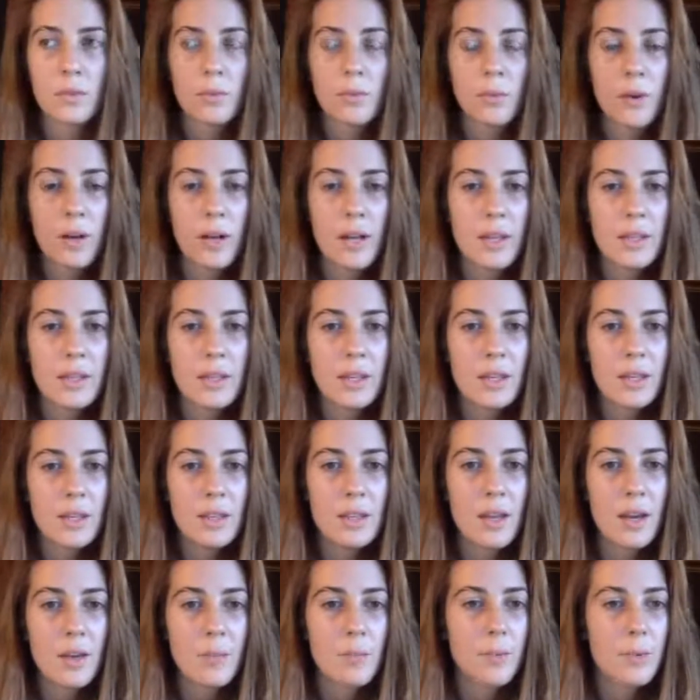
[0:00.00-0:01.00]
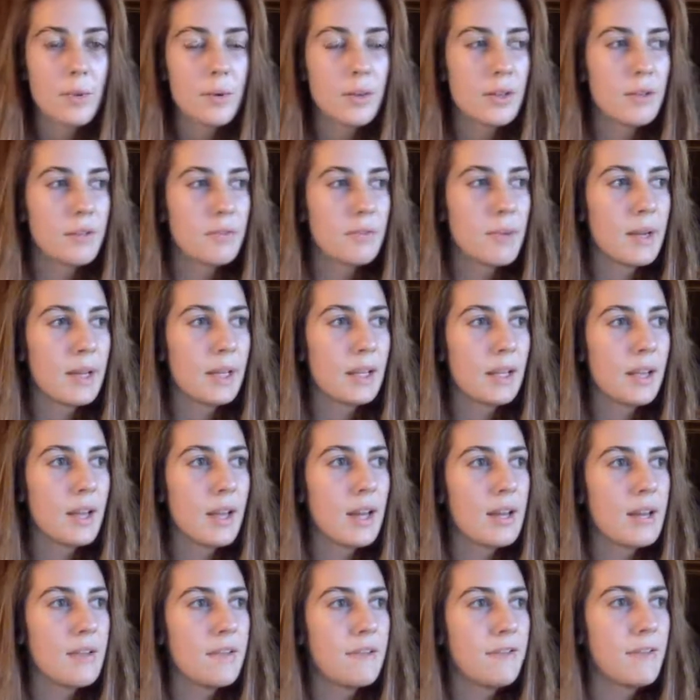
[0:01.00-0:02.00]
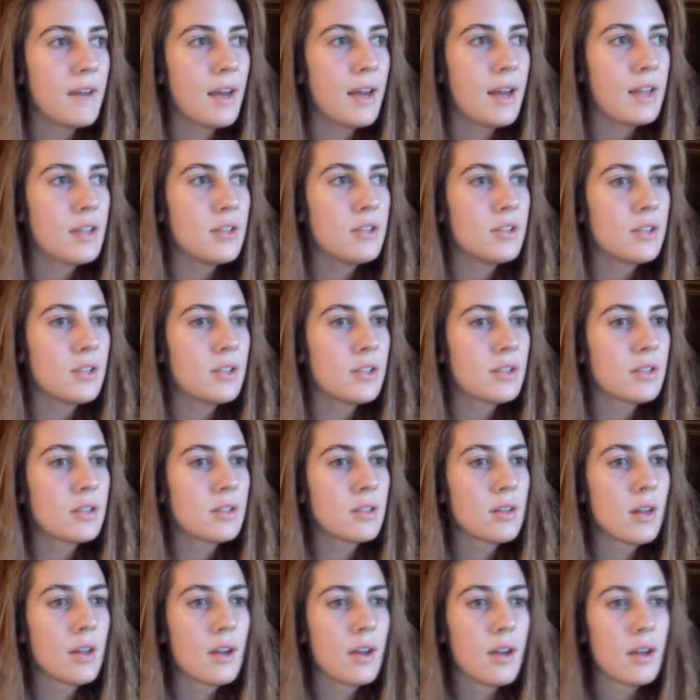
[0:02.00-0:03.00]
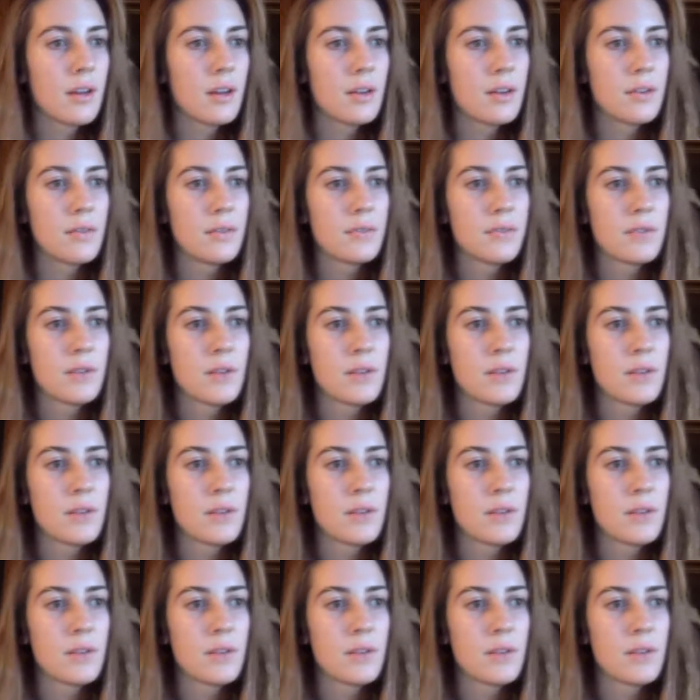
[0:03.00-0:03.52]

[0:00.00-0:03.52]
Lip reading: Well, I think in that point of my life, I had just got out of,